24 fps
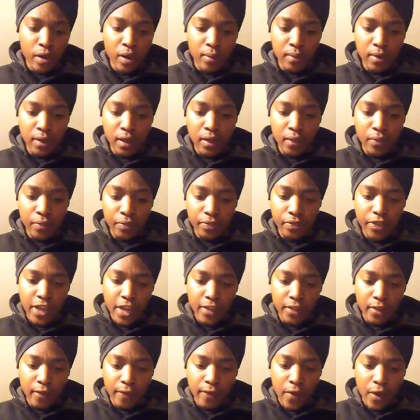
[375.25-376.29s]
the Republic,
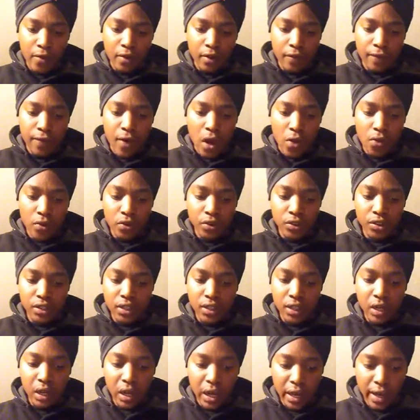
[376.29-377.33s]
that the founding
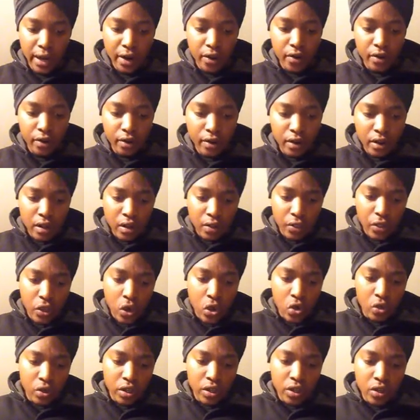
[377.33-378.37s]
fathers declared
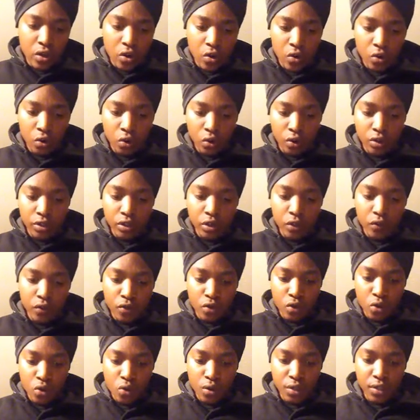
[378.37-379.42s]
the only gold
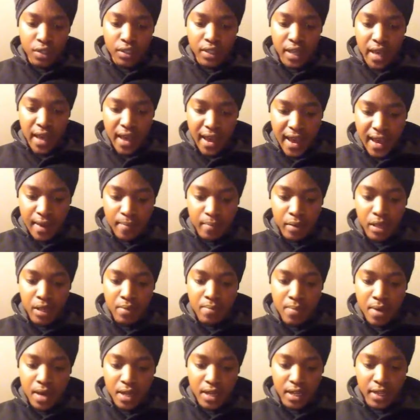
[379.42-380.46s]
or silver coins
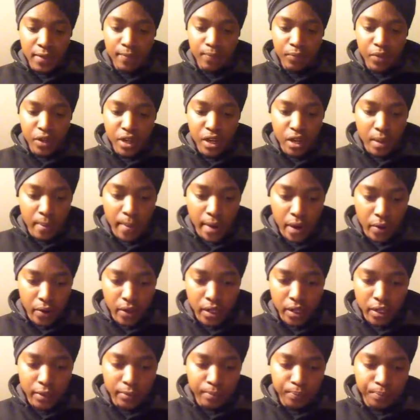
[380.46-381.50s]
can be money
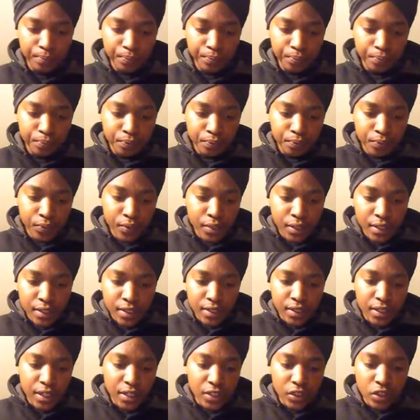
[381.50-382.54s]
in America.
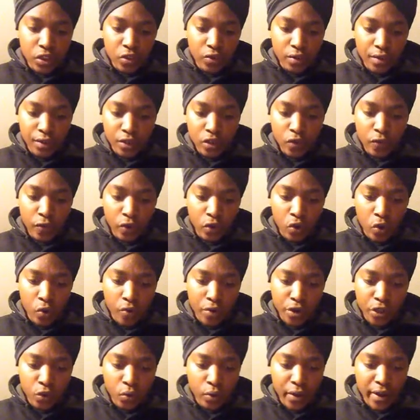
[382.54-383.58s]
Since gold and
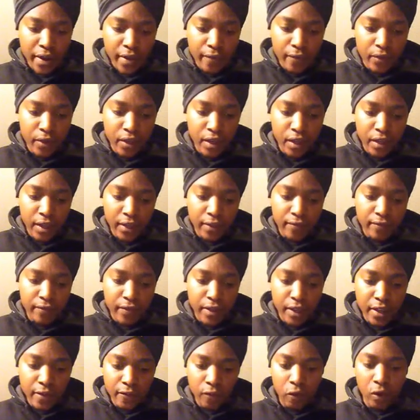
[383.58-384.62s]
silver coins were heavy
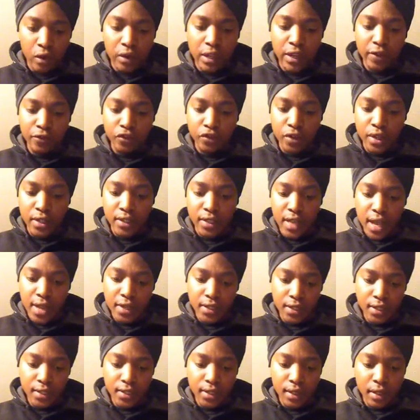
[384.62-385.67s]
and inconvenient for a lot of
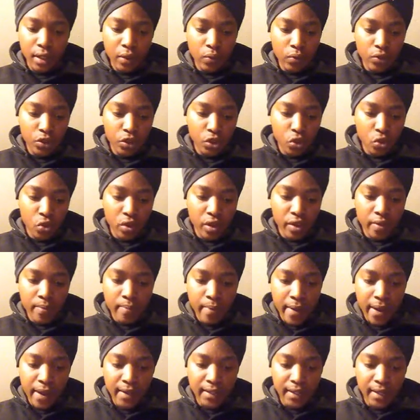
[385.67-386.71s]
transactions, they were
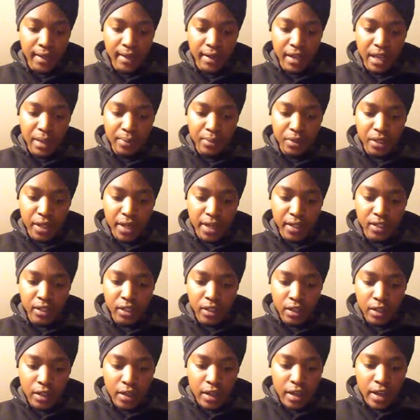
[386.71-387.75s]
stored in banks and claim
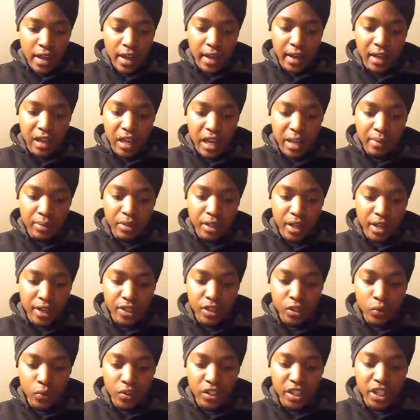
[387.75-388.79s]
checks, and
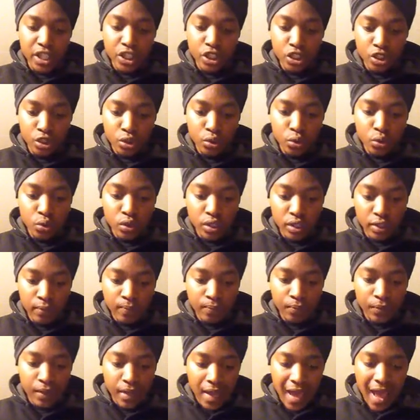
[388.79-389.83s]
claim checks was
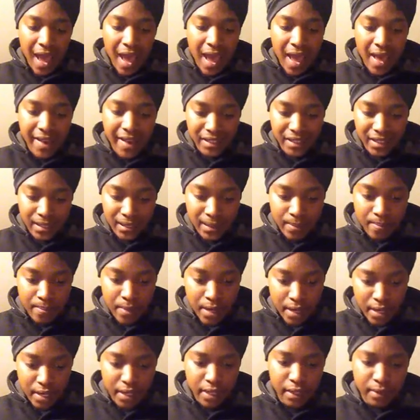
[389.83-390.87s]
issued
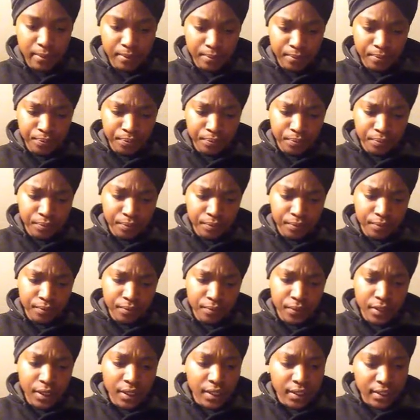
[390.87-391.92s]
as money
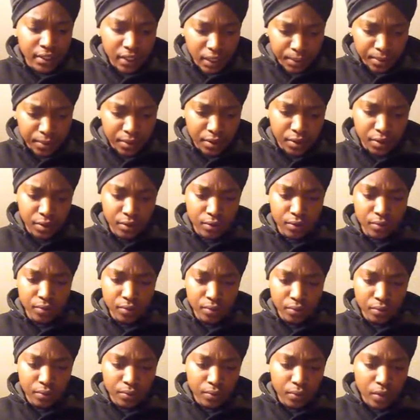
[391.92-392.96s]

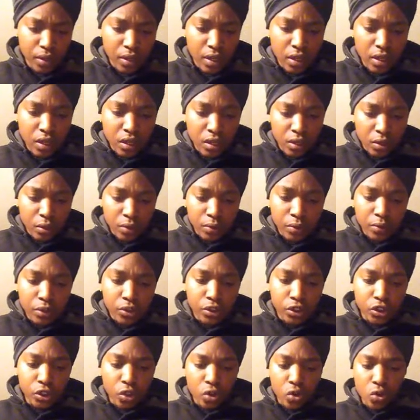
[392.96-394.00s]
substitute.
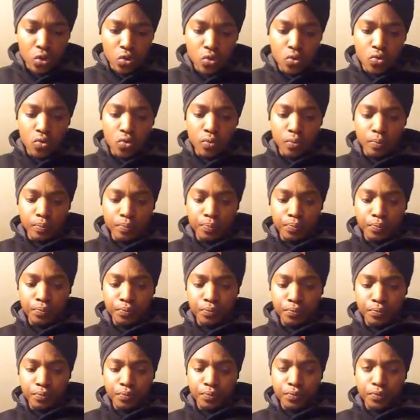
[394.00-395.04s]
So
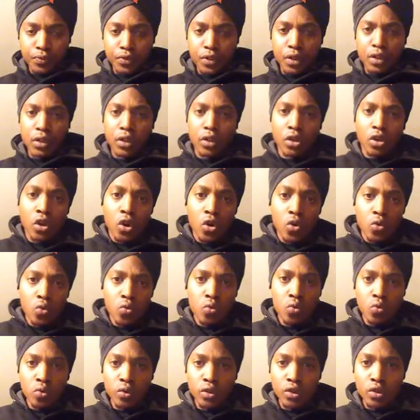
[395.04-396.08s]

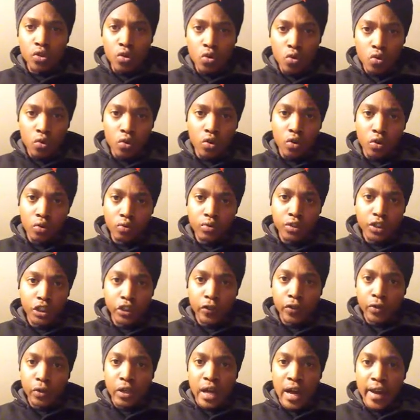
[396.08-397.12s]
gold and
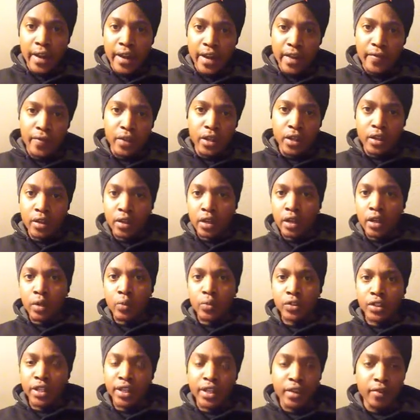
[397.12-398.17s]
gold and silver got
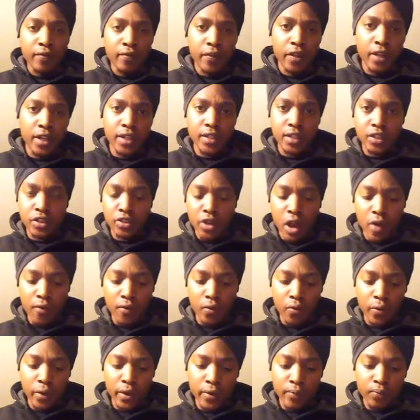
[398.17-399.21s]
heavy, uh, was
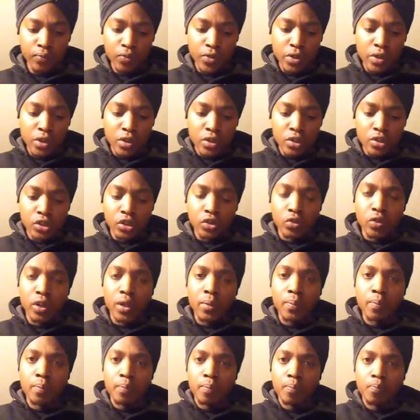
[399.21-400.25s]
inconvenient to travel with,
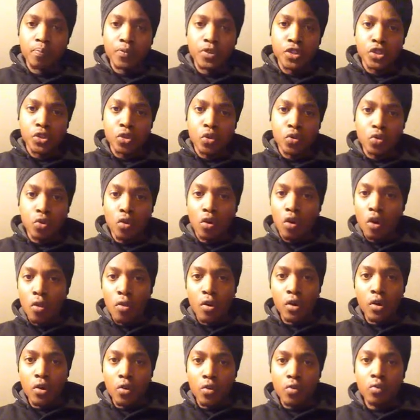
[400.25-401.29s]
so they
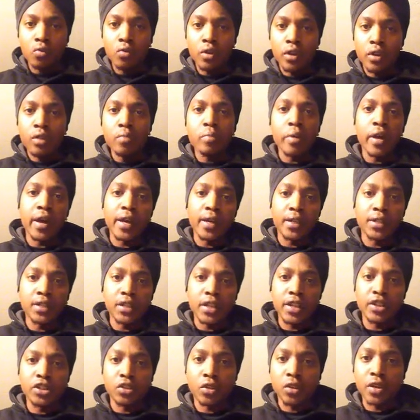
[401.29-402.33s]
stored all the gold in the
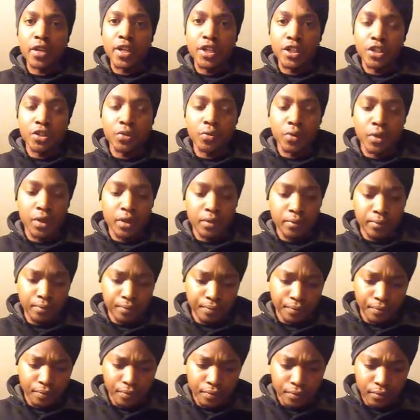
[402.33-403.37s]
banks and started
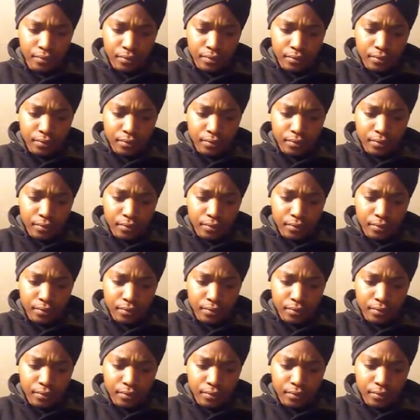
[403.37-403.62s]
issuing